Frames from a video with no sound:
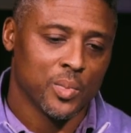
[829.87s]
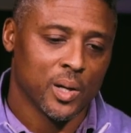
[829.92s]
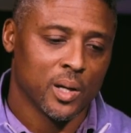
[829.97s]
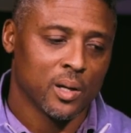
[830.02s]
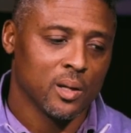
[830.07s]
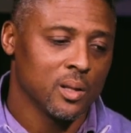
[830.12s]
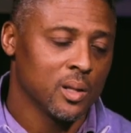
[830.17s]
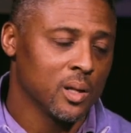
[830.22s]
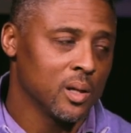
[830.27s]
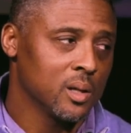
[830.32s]

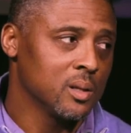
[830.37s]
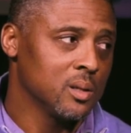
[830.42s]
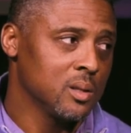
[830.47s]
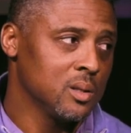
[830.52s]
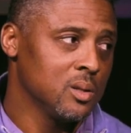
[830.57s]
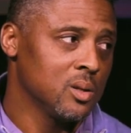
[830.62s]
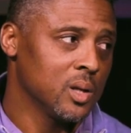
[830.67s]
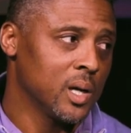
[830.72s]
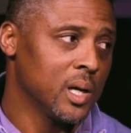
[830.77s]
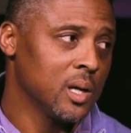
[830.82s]
somebody that,
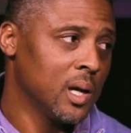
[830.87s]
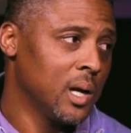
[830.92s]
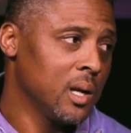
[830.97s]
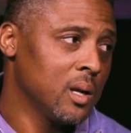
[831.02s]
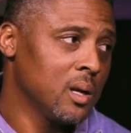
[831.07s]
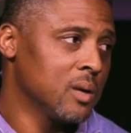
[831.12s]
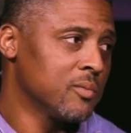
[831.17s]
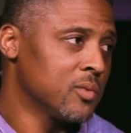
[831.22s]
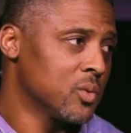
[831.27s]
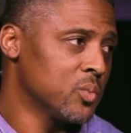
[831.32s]
you know, I
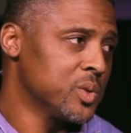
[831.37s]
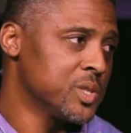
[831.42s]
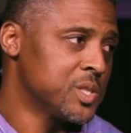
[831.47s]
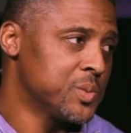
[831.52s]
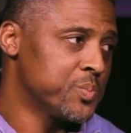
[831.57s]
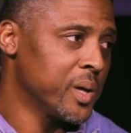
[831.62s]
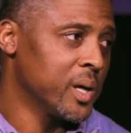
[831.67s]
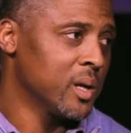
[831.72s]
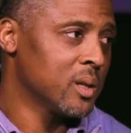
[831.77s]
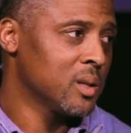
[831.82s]
love and
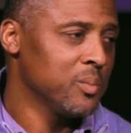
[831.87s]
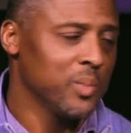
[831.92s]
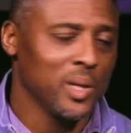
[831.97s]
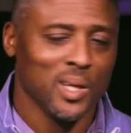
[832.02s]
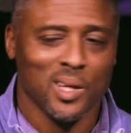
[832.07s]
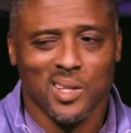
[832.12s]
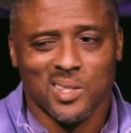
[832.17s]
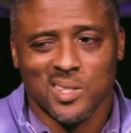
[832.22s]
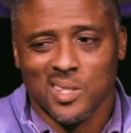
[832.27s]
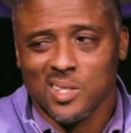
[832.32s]
respect. I
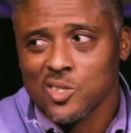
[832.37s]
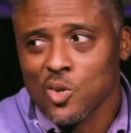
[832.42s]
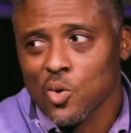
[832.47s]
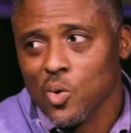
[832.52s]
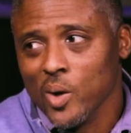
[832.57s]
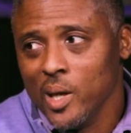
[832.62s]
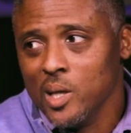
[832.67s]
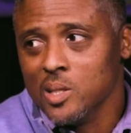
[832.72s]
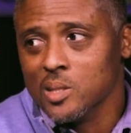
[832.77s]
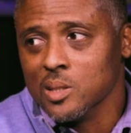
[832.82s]
mean, he's just
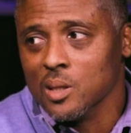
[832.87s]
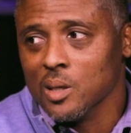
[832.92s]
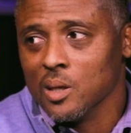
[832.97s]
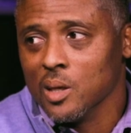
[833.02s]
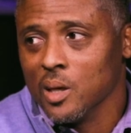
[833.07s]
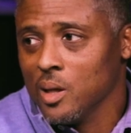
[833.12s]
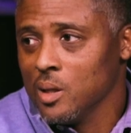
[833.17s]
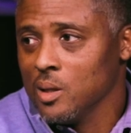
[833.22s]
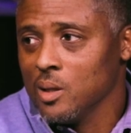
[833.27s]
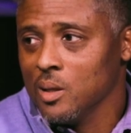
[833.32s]
crazy.
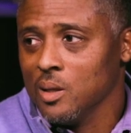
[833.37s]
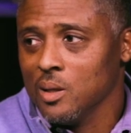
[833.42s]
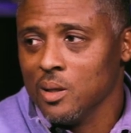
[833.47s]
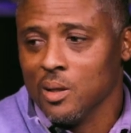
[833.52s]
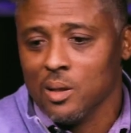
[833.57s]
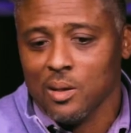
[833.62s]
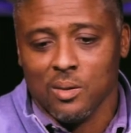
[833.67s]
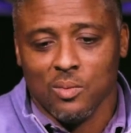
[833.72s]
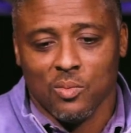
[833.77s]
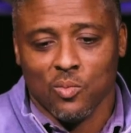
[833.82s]
And, you
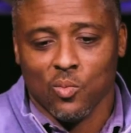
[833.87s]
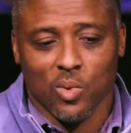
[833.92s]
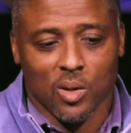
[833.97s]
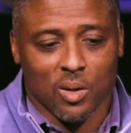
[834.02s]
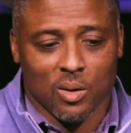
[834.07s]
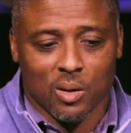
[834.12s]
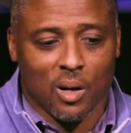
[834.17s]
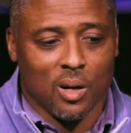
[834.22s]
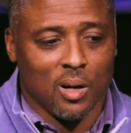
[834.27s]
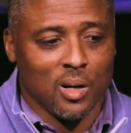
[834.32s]
know,
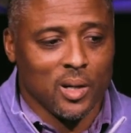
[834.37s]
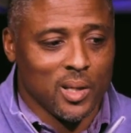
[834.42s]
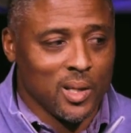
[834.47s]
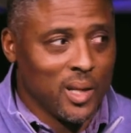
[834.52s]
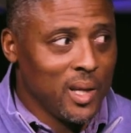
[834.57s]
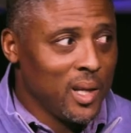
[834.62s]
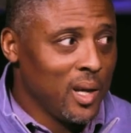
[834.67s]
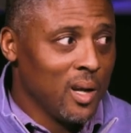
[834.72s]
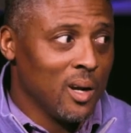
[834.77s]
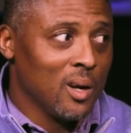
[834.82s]
we are all in
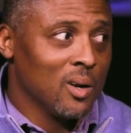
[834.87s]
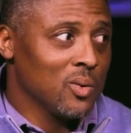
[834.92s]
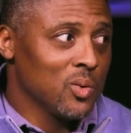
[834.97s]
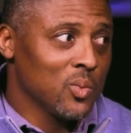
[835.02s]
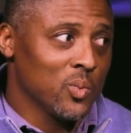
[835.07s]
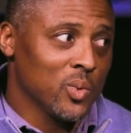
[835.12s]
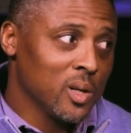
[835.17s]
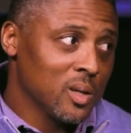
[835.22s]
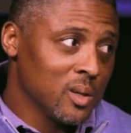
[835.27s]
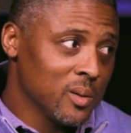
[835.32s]
that
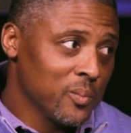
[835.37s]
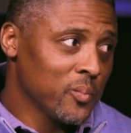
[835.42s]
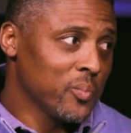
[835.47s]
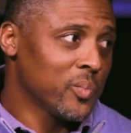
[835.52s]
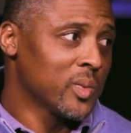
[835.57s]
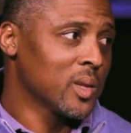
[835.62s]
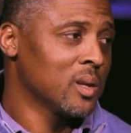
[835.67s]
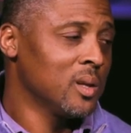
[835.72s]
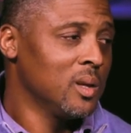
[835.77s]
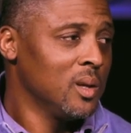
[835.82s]
era where
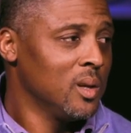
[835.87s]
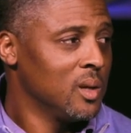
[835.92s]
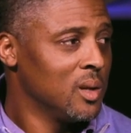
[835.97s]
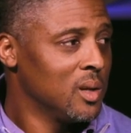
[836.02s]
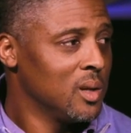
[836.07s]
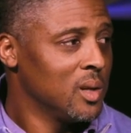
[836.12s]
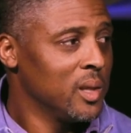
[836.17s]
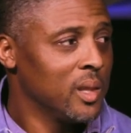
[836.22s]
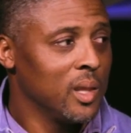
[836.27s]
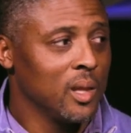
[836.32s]

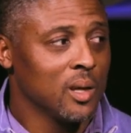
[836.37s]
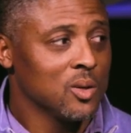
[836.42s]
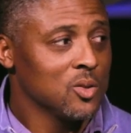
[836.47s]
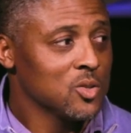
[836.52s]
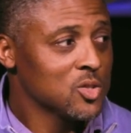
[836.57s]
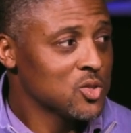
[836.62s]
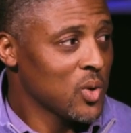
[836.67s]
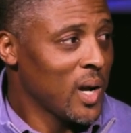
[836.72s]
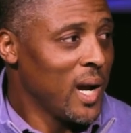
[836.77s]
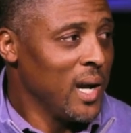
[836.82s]
they're
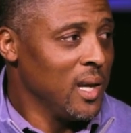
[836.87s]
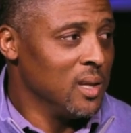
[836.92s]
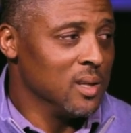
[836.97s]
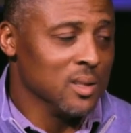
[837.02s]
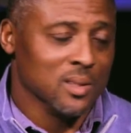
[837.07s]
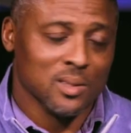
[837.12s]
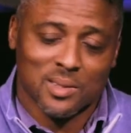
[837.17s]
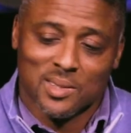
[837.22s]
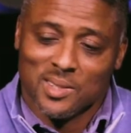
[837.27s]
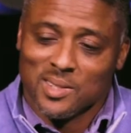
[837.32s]
going to try you.
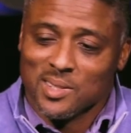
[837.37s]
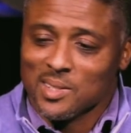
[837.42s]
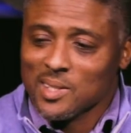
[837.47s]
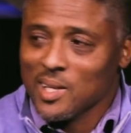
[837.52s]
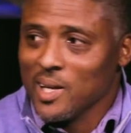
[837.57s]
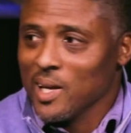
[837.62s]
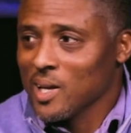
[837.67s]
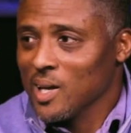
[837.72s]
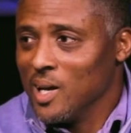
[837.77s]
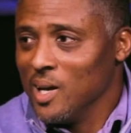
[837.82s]

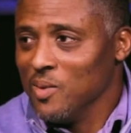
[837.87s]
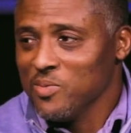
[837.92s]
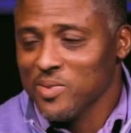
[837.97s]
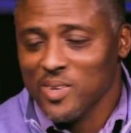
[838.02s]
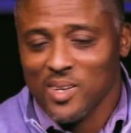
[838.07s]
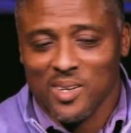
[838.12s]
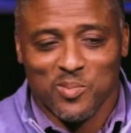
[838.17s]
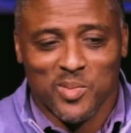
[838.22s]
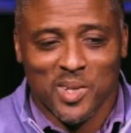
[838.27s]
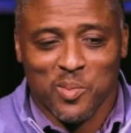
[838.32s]
Just like, I'm
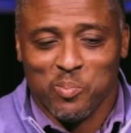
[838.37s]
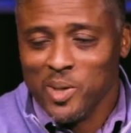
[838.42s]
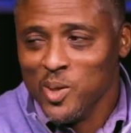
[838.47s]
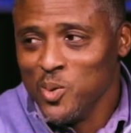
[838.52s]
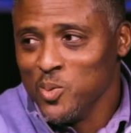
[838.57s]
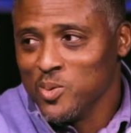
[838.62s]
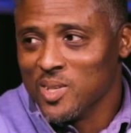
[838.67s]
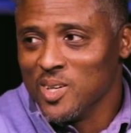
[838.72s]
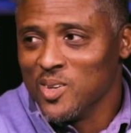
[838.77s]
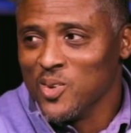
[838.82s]
from the
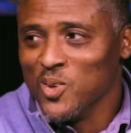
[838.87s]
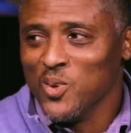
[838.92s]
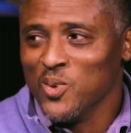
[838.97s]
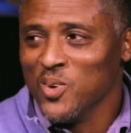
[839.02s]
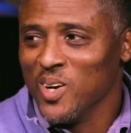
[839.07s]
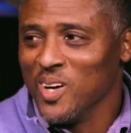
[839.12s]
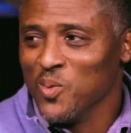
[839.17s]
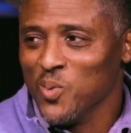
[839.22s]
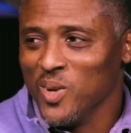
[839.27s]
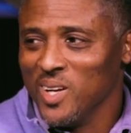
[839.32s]
boot, though. You
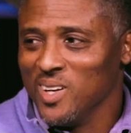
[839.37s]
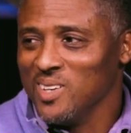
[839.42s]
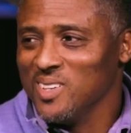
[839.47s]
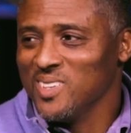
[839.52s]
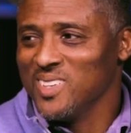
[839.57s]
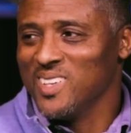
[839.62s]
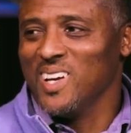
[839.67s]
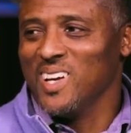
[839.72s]
know, we a little